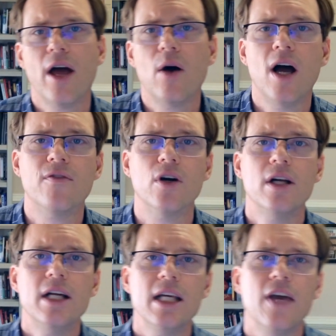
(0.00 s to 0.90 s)
However,
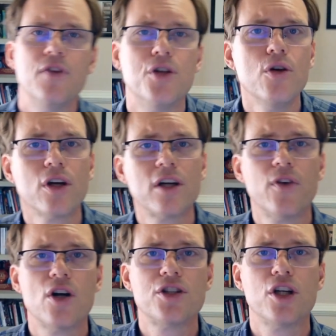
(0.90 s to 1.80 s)
if you do the
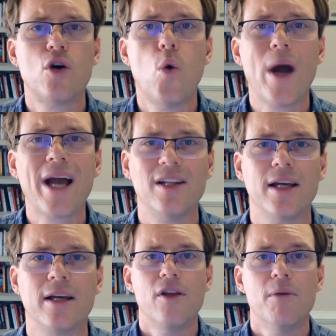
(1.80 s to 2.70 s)
conversion
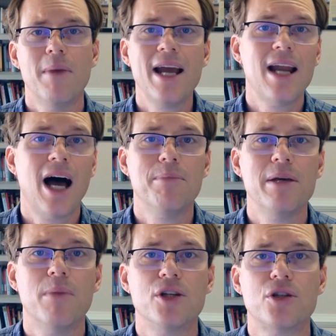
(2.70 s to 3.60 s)
quickly, there may not be
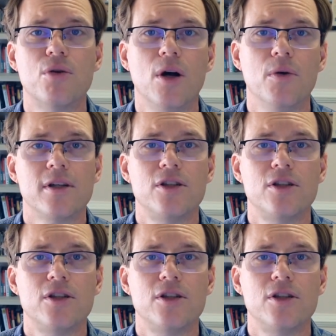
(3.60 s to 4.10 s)
much growth.